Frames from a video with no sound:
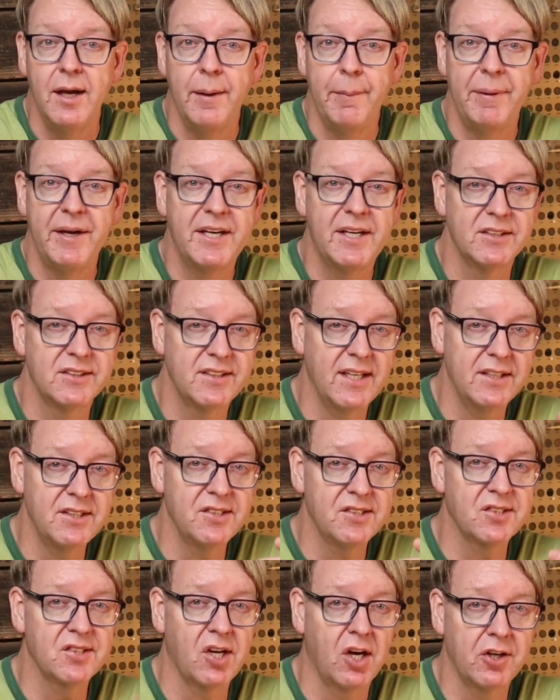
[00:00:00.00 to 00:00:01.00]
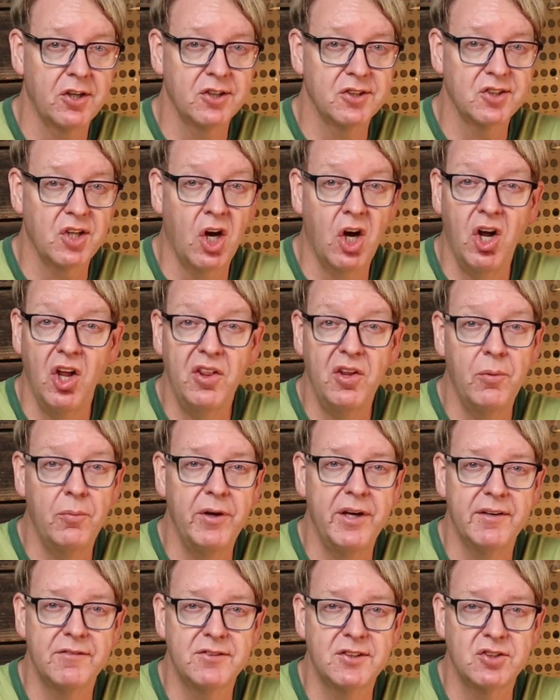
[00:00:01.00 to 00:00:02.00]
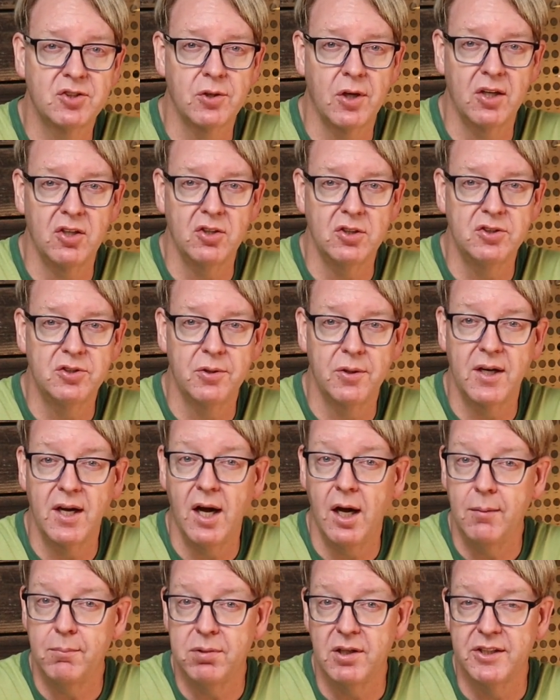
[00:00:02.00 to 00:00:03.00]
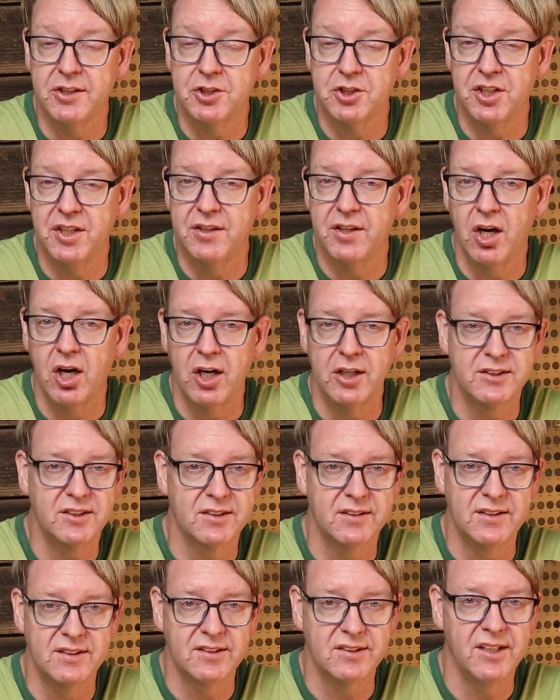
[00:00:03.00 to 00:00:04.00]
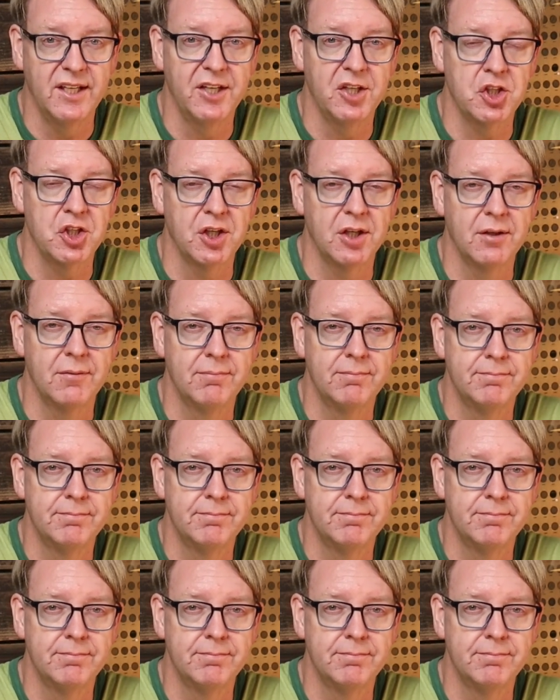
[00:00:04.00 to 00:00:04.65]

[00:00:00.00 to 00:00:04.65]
because that dishonors all that we have struggled to accomplish in the hearts of this nation.